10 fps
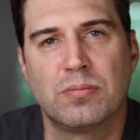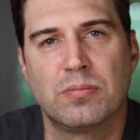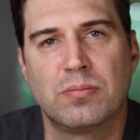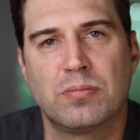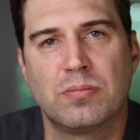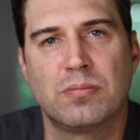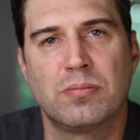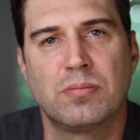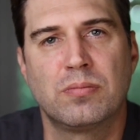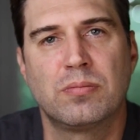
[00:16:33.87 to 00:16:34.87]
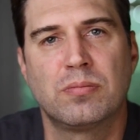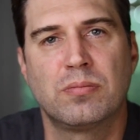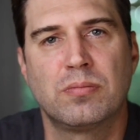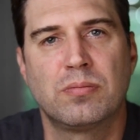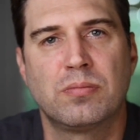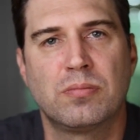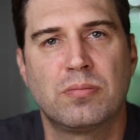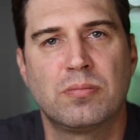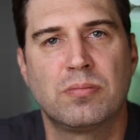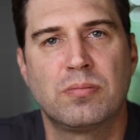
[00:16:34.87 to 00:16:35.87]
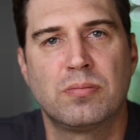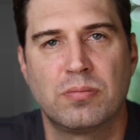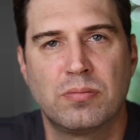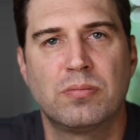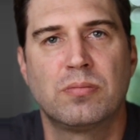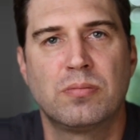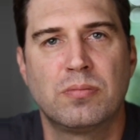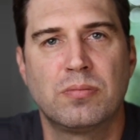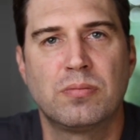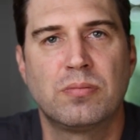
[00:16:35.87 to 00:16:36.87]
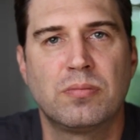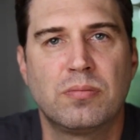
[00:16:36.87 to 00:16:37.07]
(silent)